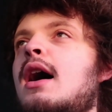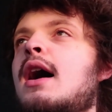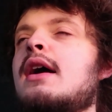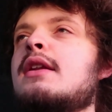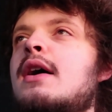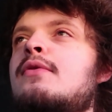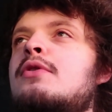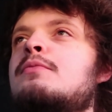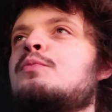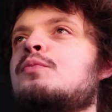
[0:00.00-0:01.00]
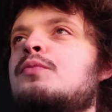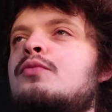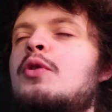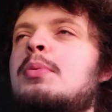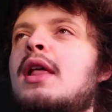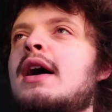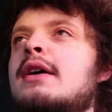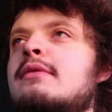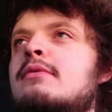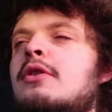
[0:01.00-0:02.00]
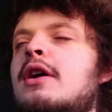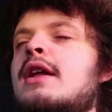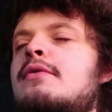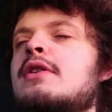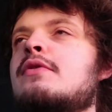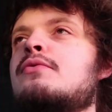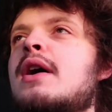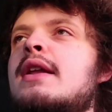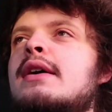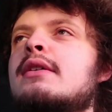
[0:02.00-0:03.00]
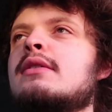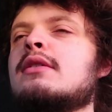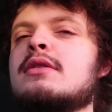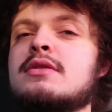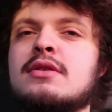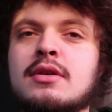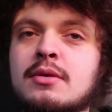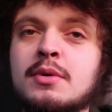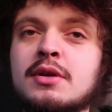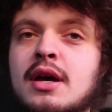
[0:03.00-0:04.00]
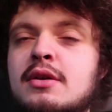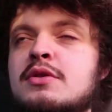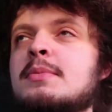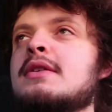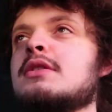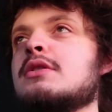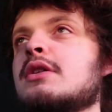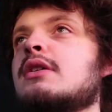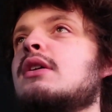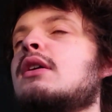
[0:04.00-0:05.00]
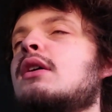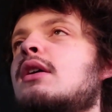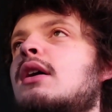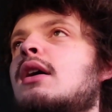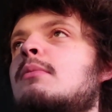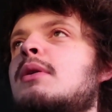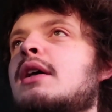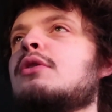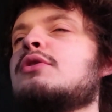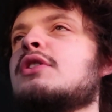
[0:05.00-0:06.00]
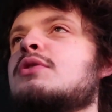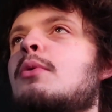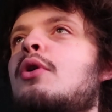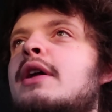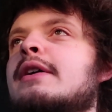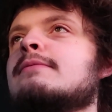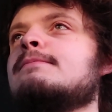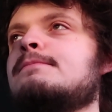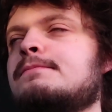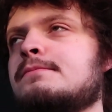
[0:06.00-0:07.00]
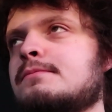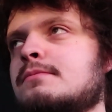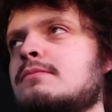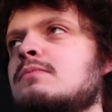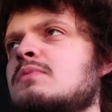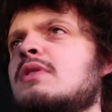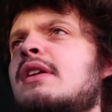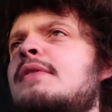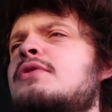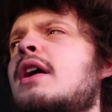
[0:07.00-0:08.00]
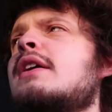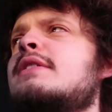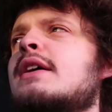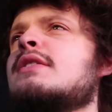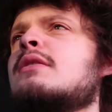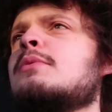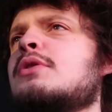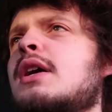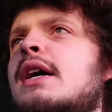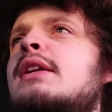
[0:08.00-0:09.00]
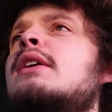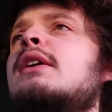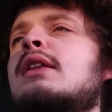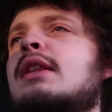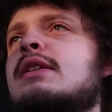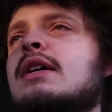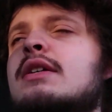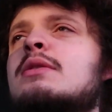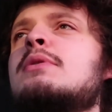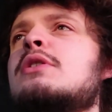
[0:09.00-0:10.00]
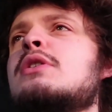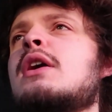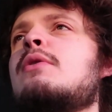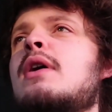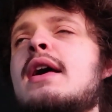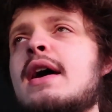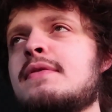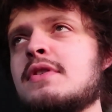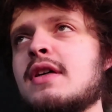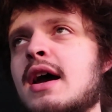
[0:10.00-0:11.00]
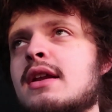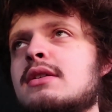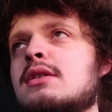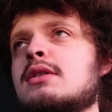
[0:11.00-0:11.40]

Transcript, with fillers: I never replied, or I never even read it, because, you know, I use Messenger, but I looked this morning, and after I had texted them goodnight, they texted me goodnight right after that.